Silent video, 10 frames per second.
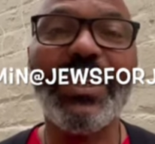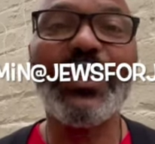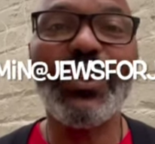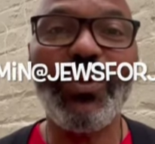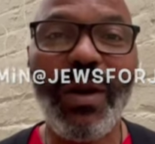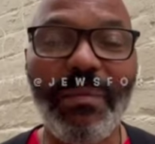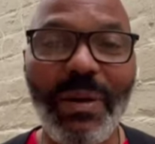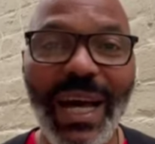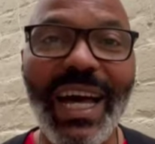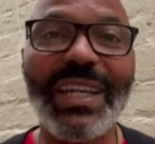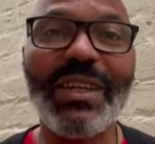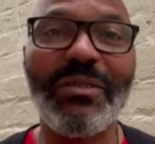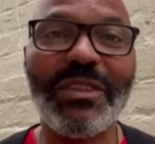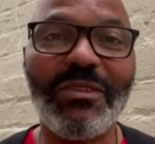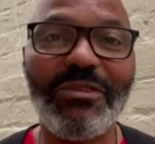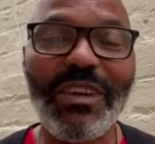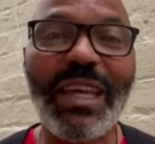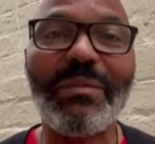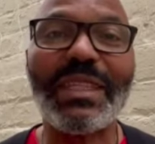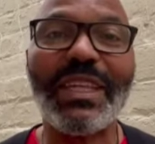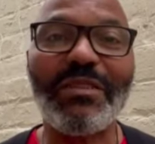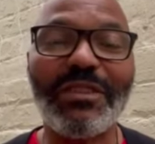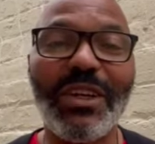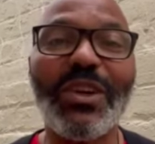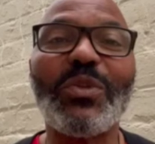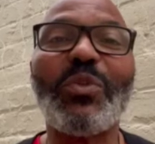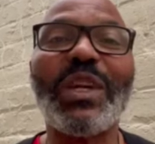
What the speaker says: You are part of the family of God.